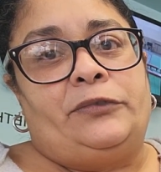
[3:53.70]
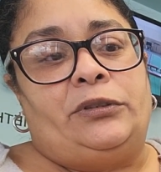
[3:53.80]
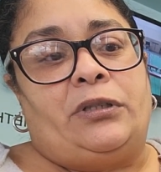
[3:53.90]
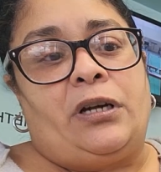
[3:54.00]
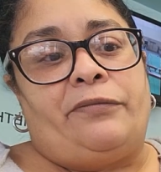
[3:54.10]

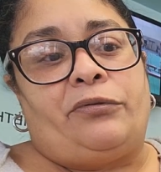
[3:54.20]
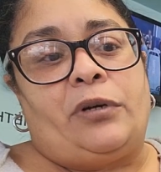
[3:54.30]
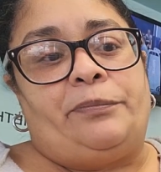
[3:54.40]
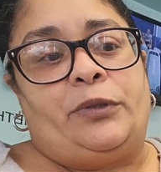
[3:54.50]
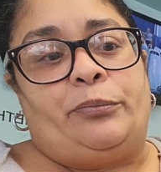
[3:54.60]
You cover
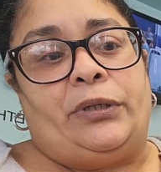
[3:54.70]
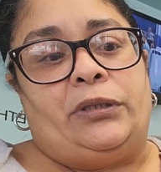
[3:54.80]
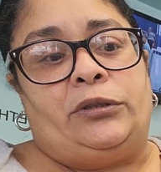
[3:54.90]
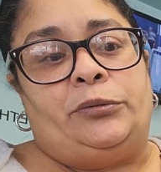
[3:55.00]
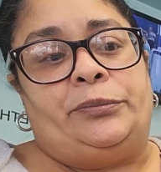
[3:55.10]
up the
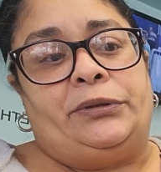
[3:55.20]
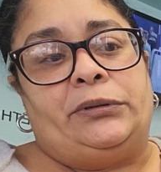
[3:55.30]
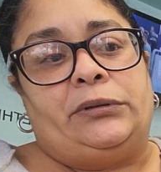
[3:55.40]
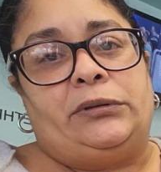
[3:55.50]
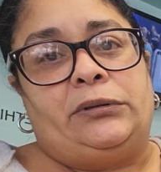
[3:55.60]
bulb.
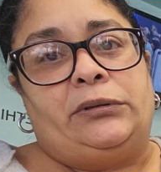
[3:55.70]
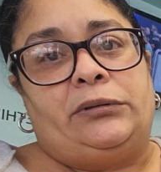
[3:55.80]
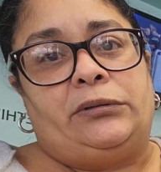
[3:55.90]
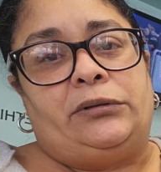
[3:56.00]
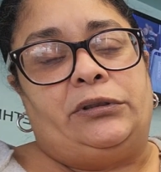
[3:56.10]

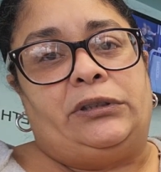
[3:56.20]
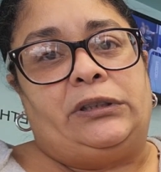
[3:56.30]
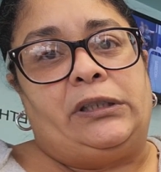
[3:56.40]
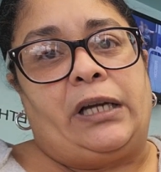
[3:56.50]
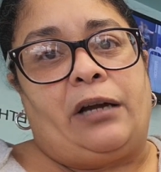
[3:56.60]
You
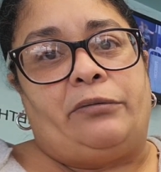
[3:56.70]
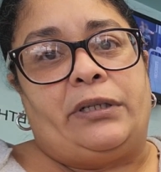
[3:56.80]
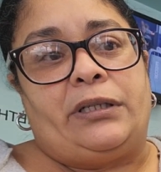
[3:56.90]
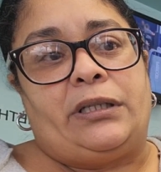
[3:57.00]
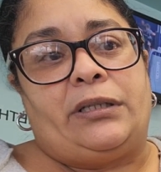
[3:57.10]
see how
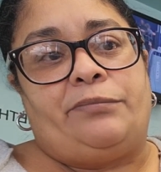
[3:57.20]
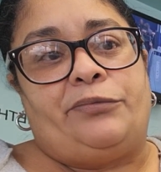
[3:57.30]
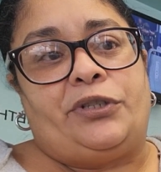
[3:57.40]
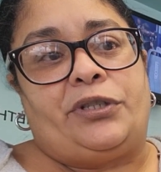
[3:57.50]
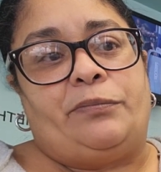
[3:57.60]
it's
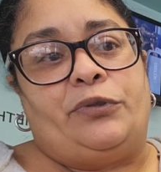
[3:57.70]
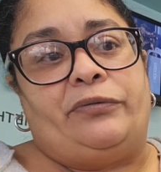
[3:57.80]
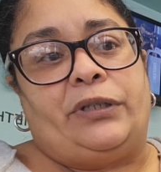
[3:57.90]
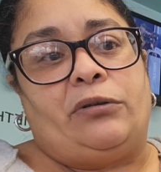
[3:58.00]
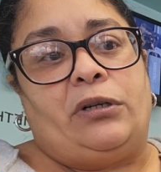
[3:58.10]
just
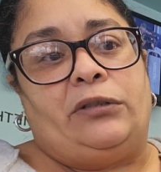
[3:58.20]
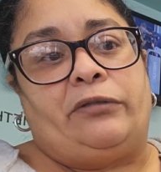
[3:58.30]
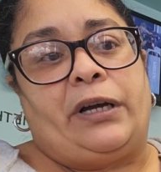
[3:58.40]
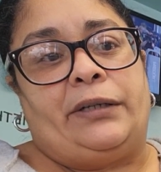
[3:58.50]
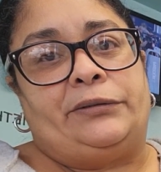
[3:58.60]
moving all
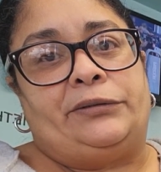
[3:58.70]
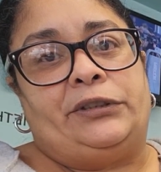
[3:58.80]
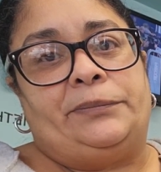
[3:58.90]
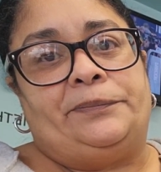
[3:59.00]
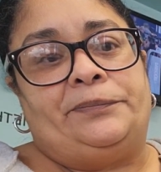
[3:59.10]
around.